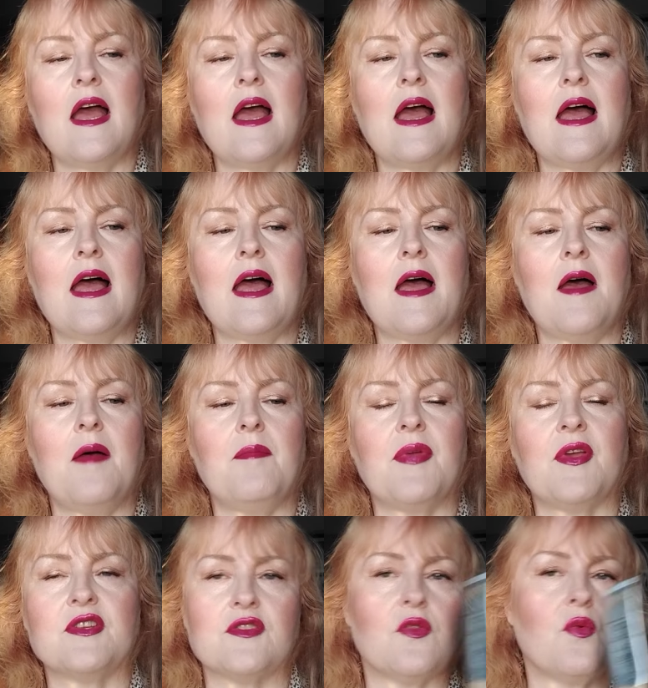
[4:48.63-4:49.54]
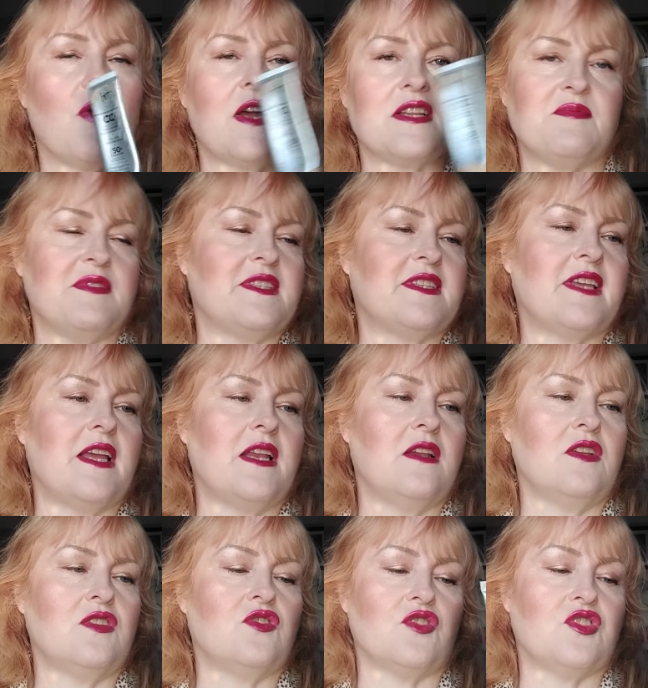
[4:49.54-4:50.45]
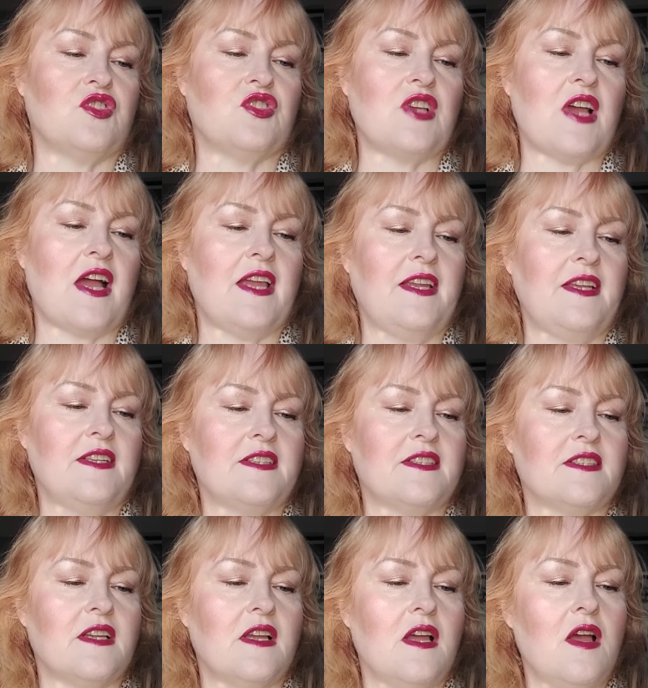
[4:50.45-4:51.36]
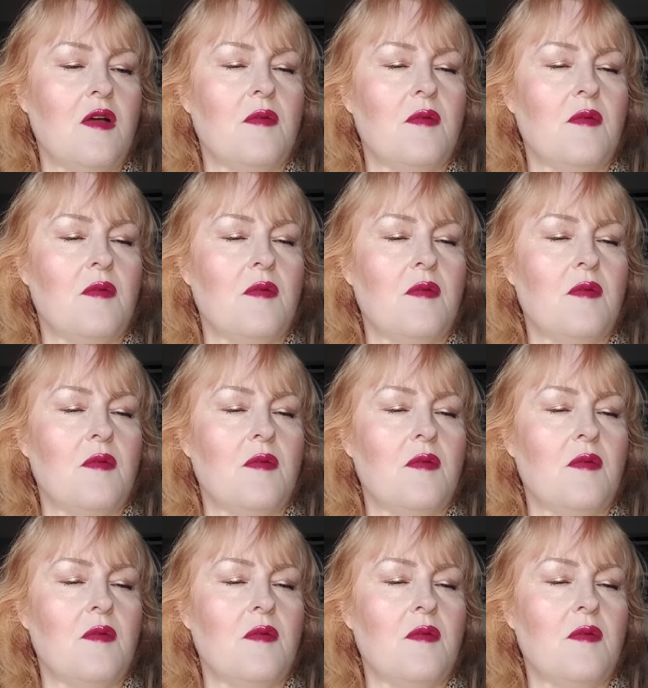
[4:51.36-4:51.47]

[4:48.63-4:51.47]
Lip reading: because otherwise my skin just shines.